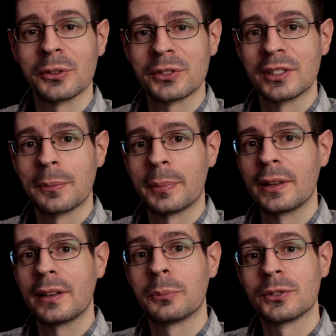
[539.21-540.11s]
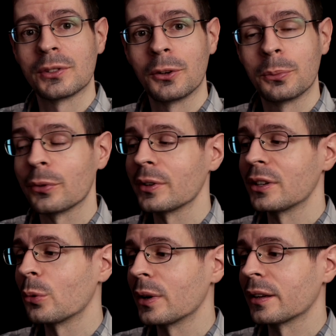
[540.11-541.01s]
L shipping, still
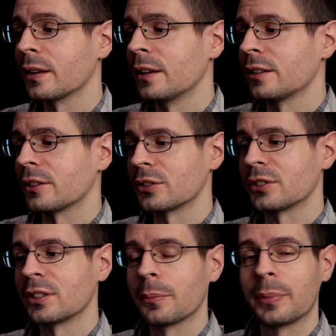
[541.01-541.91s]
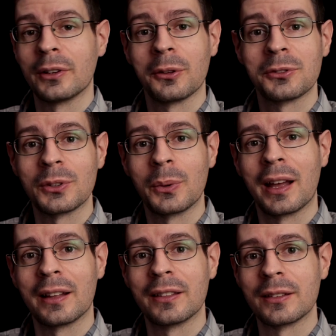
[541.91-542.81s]
pretty quick to ship, and also
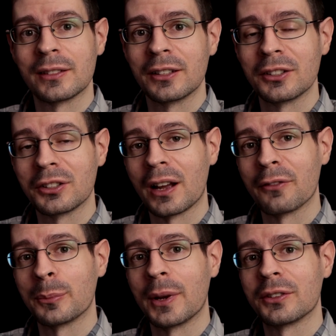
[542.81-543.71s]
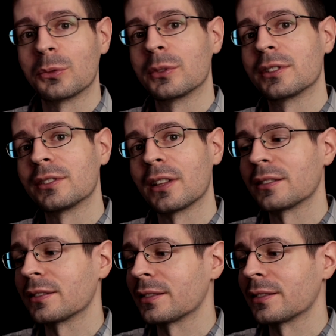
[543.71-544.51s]
it had the signature confirmation, which is nice